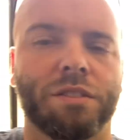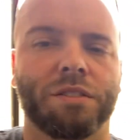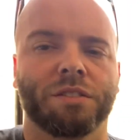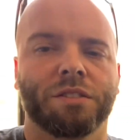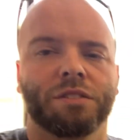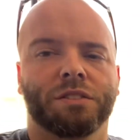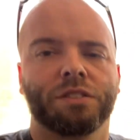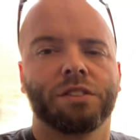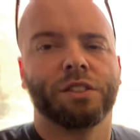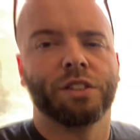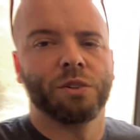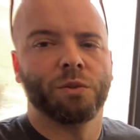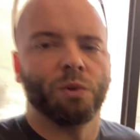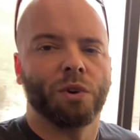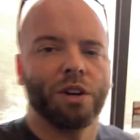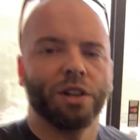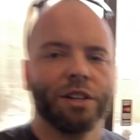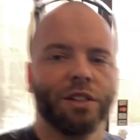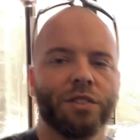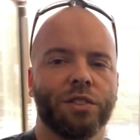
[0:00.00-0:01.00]
let's take a
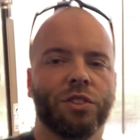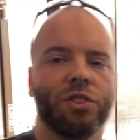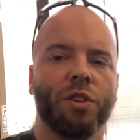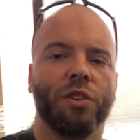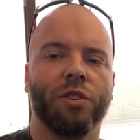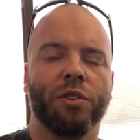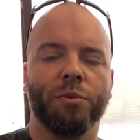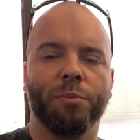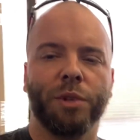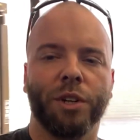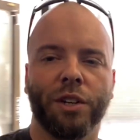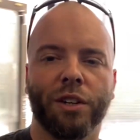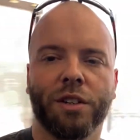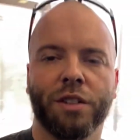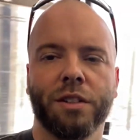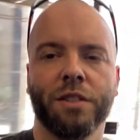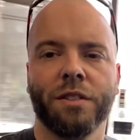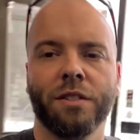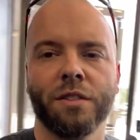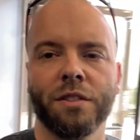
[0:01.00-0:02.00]
walk in the showroom here.
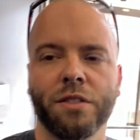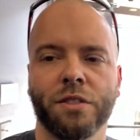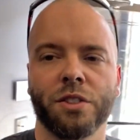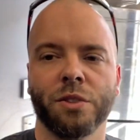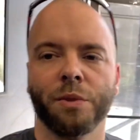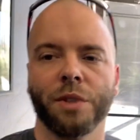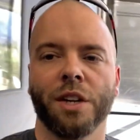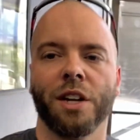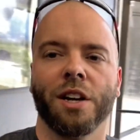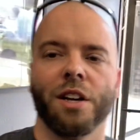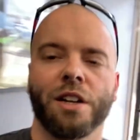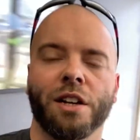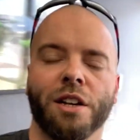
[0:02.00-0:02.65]
So we got